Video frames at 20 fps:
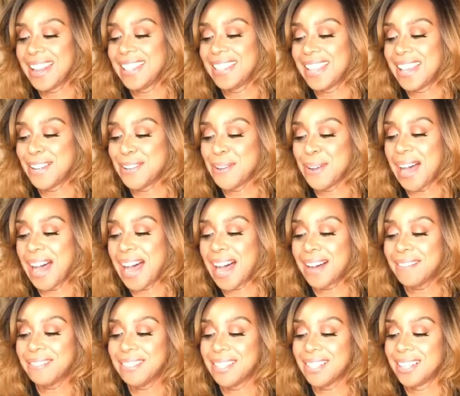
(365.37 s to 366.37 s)
and then you
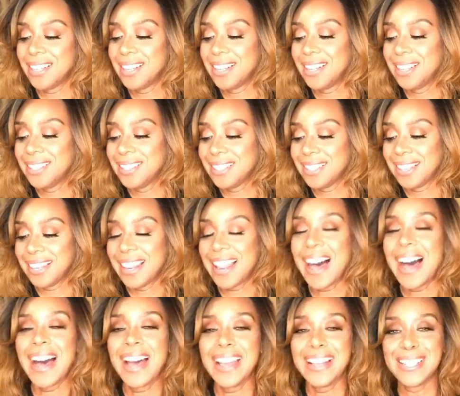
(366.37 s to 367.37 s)
have the
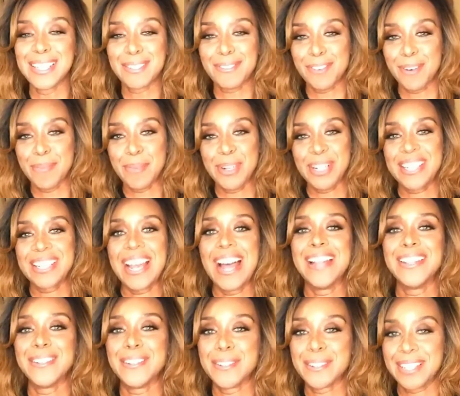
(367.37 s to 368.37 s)
lines from your
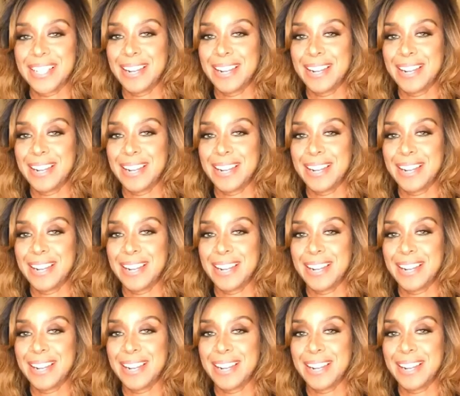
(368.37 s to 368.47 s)
sandals,